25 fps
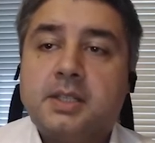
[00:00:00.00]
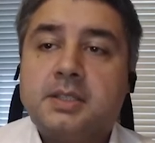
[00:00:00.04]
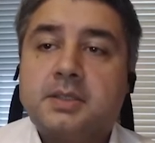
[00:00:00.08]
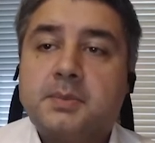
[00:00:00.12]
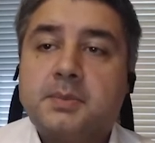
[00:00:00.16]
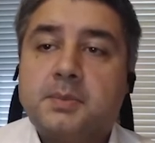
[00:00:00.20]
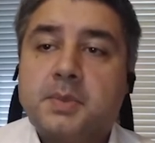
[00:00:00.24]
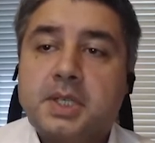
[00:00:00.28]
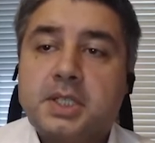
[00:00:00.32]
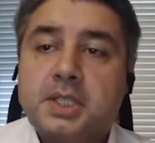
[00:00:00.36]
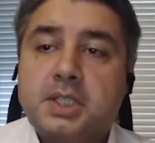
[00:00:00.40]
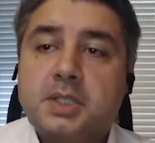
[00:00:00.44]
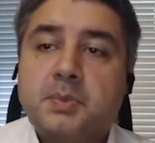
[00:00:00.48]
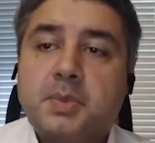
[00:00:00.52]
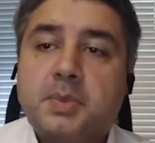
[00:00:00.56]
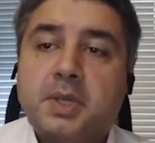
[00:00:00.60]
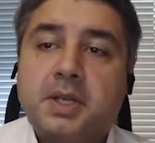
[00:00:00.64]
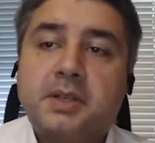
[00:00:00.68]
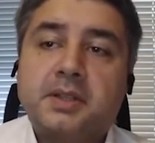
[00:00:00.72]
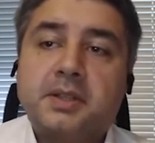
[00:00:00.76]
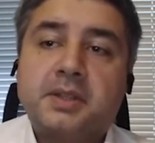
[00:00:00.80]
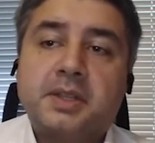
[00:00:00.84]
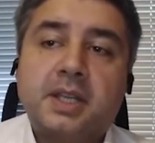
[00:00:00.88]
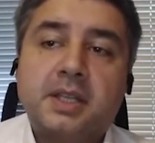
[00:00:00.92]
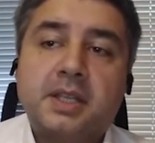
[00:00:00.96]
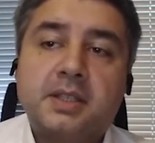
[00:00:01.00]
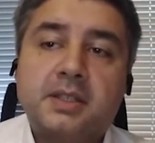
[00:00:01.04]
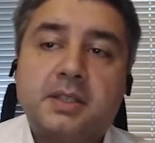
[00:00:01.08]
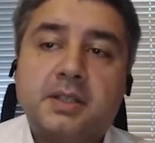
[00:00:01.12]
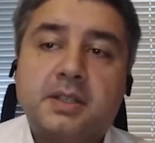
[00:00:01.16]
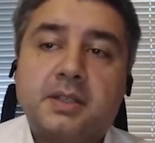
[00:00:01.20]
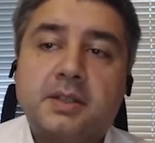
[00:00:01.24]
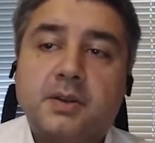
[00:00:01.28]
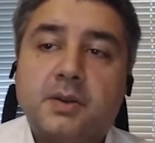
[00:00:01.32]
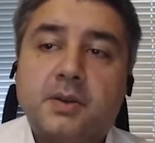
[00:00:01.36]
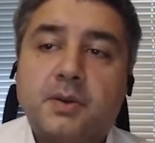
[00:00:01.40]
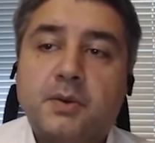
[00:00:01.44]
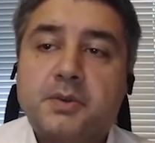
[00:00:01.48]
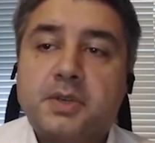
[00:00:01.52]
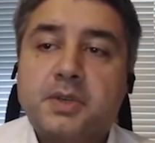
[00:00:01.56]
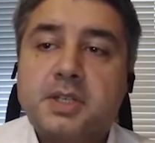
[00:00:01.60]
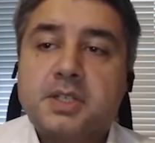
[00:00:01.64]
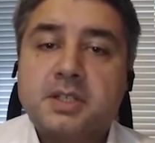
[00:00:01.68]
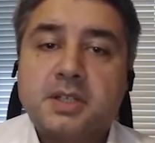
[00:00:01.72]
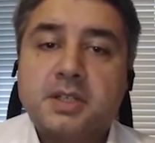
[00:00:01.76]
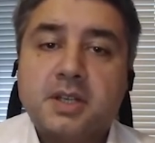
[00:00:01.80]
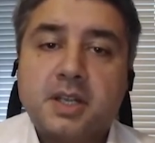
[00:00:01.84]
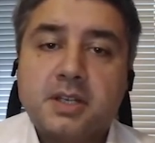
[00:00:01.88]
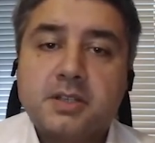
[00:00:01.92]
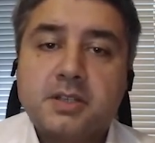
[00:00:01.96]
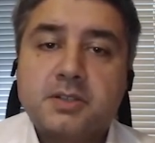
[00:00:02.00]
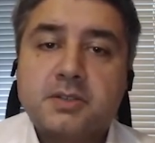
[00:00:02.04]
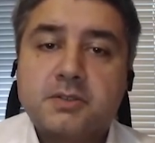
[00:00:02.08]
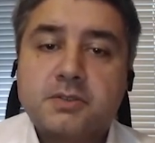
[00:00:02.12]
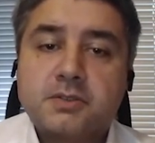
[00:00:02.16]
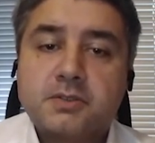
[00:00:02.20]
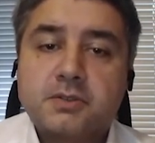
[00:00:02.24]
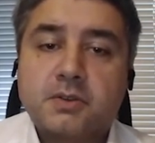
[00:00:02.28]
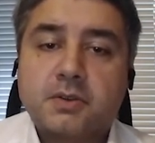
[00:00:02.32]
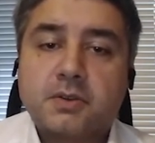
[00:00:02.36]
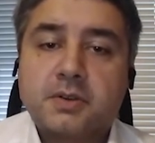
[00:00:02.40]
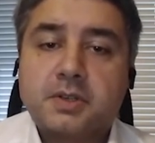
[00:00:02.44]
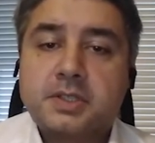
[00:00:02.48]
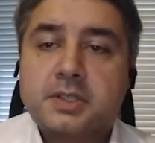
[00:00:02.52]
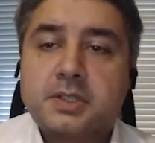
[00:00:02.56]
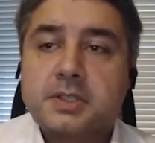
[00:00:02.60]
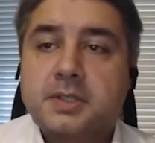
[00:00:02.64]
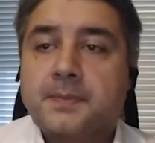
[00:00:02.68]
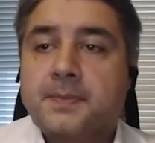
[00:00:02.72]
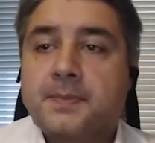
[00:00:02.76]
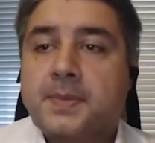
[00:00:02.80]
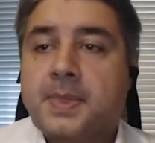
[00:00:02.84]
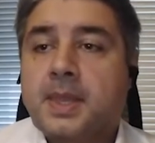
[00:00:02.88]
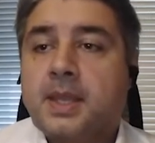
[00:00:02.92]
is a much better data origination source